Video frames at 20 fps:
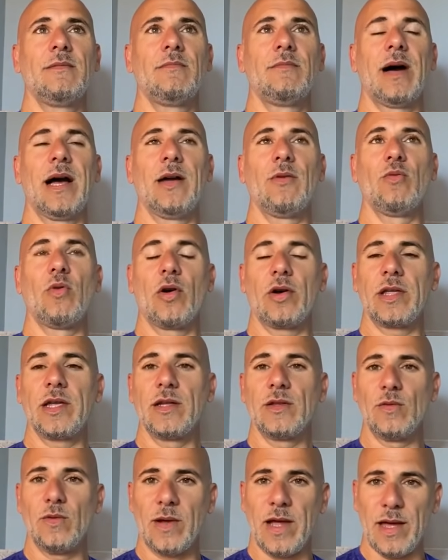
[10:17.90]
by
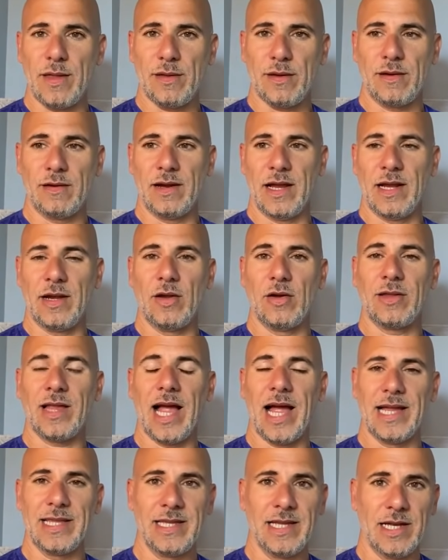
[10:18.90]
working together and not
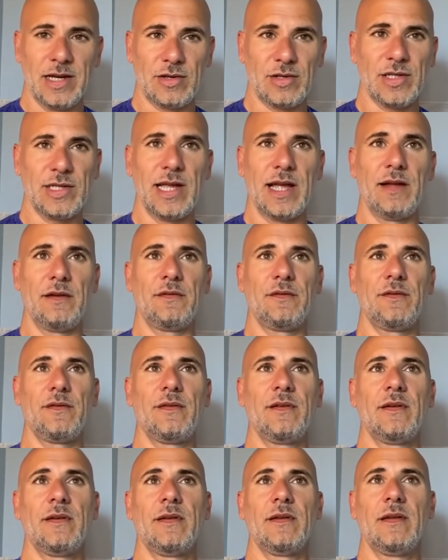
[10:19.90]
hiding ourselves
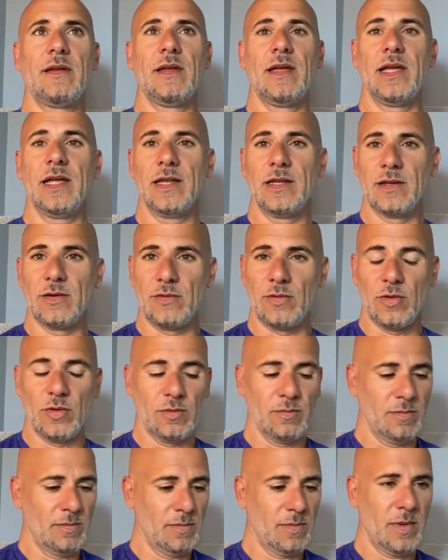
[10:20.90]
in the
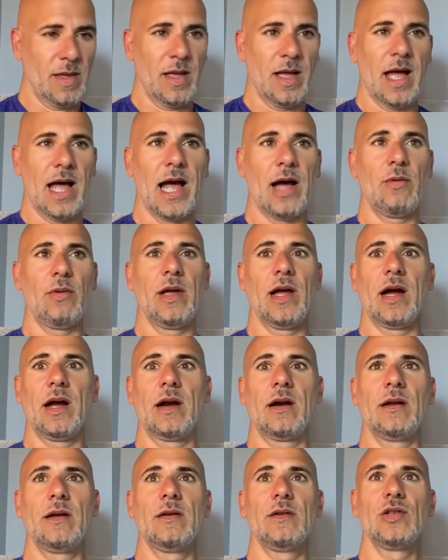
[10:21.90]
room, how we
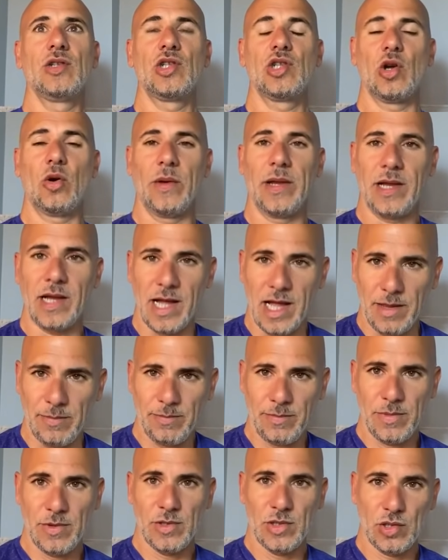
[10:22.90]
are showing
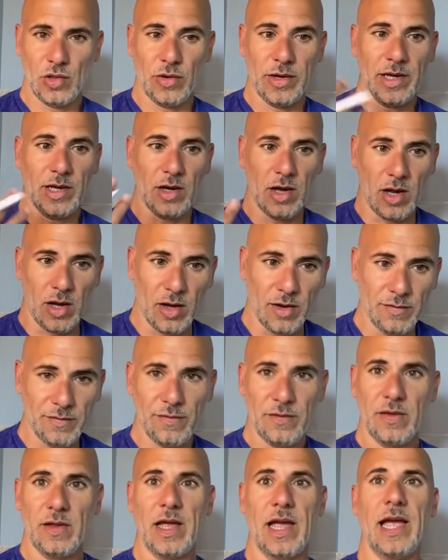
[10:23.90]
up, showing
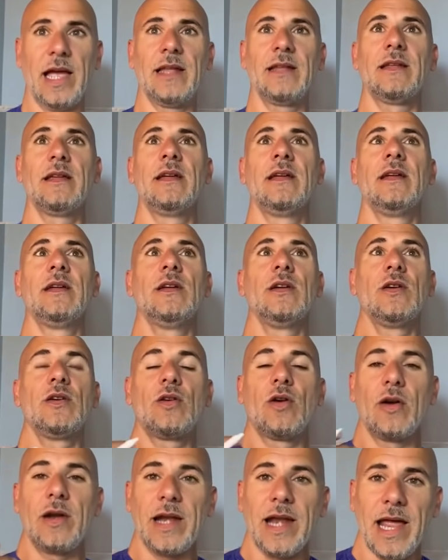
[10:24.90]
off, and
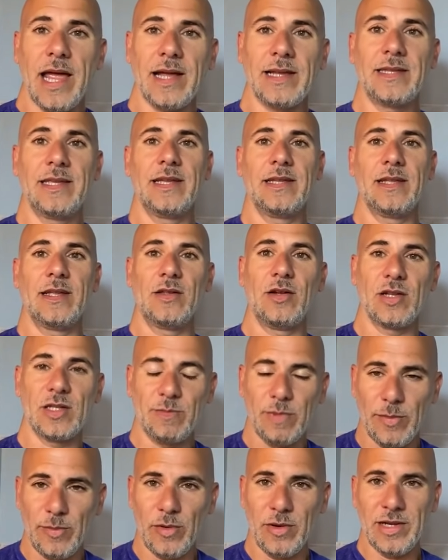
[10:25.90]
connecting the dots.
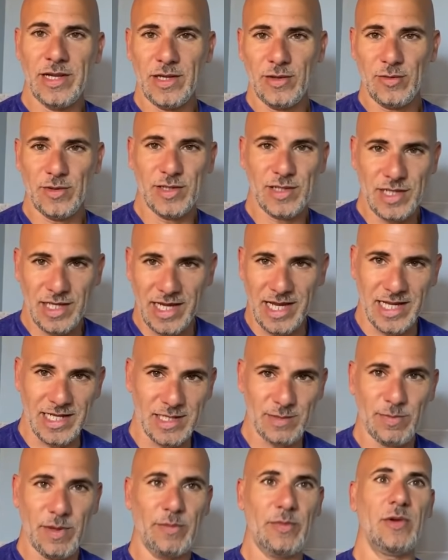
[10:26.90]
People need to see
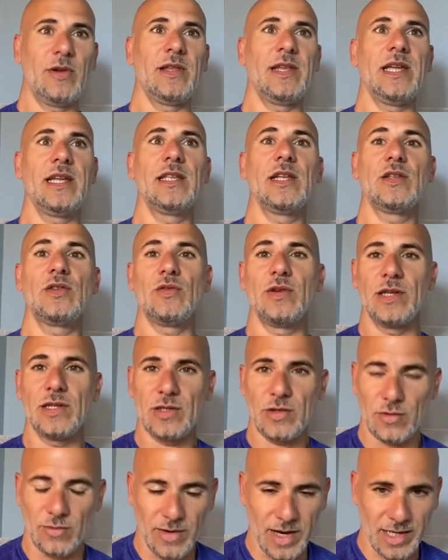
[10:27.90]
us, people need to
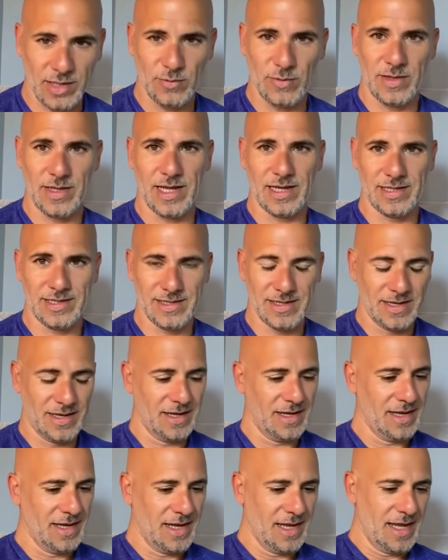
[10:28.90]
interact with us.
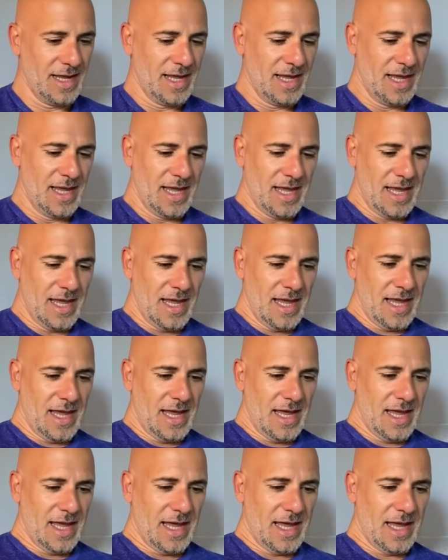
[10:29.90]

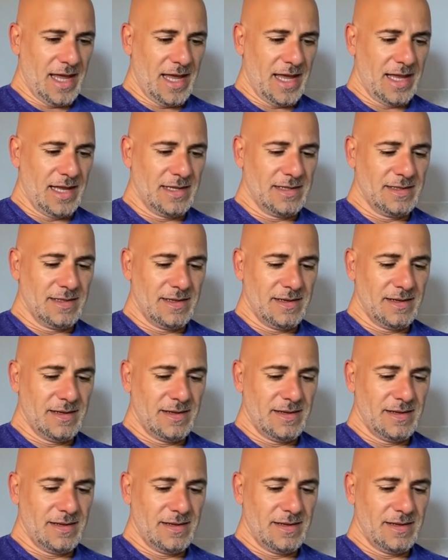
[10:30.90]
And